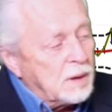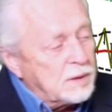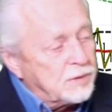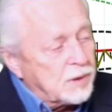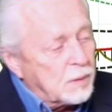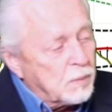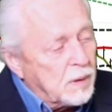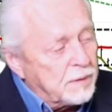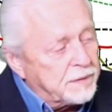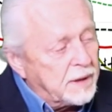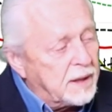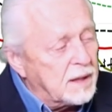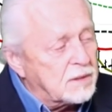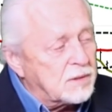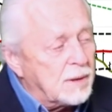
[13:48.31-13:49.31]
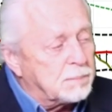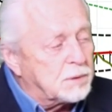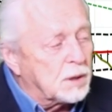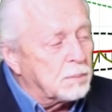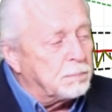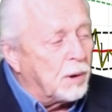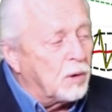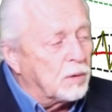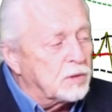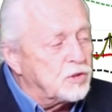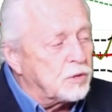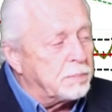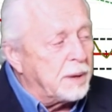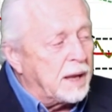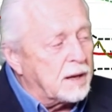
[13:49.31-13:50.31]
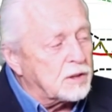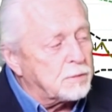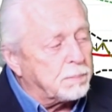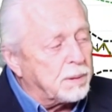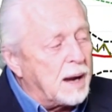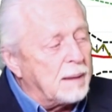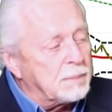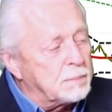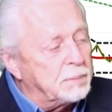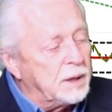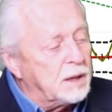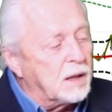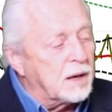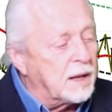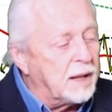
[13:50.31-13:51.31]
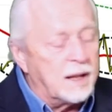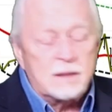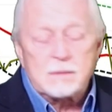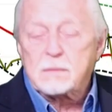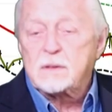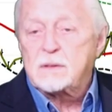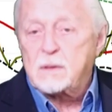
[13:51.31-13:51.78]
I said, well, if it gets up to the Bollinger Band, it's probably going to get